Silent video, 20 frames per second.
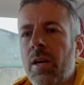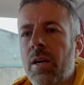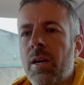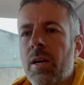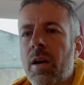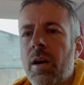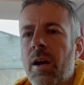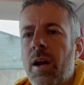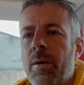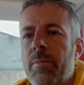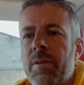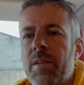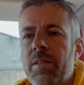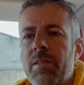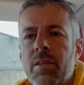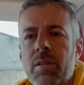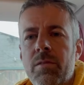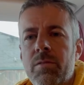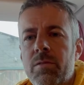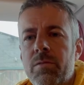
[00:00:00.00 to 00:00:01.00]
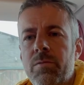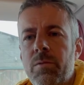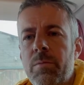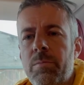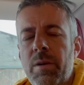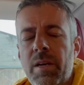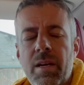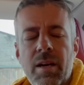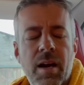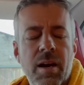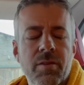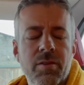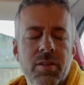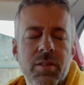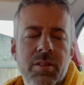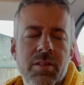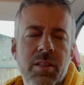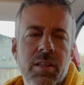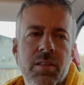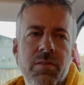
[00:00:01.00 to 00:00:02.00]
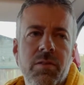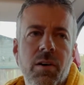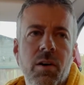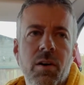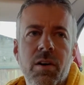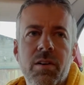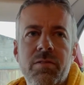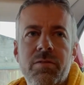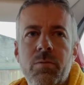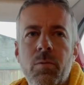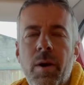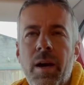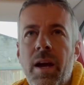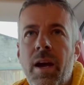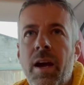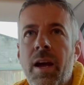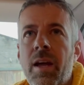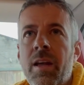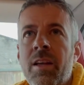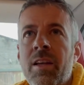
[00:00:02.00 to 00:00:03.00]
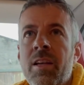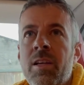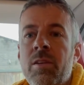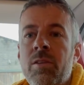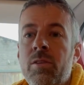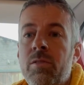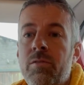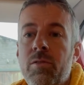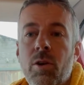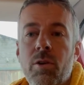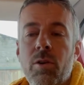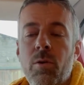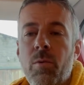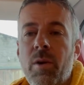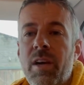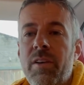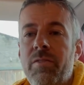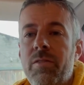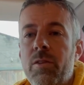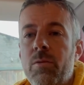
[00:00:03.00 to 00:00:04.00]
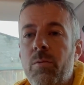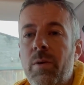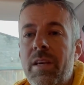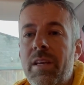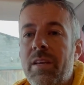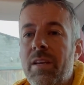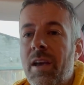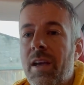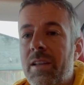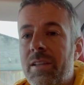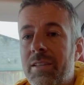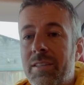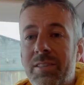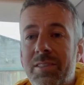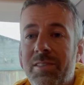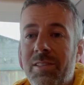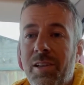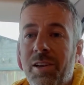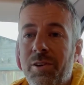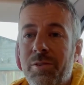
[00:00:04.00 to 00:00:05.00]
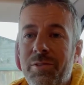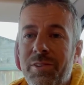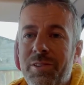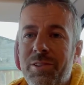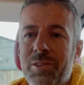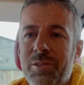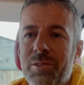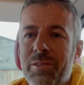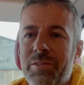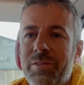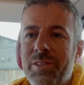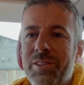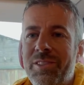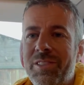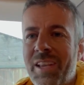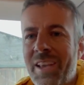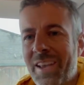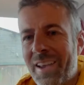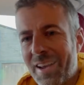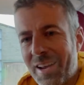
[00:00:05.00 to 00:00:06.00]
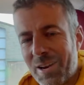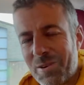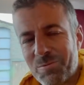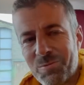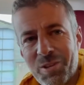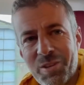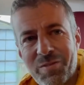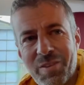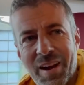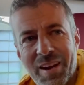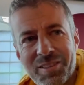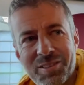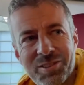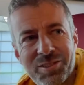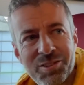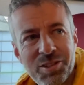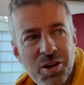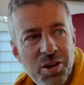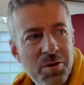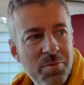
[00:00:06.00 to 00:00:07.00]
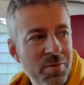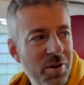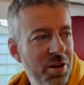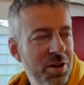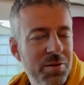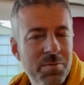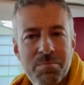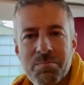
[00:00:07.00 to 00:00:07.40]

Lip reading: How many times have we been out in a T5 where you've gone away for the weekend, there's still only 2 of us, and we've had so much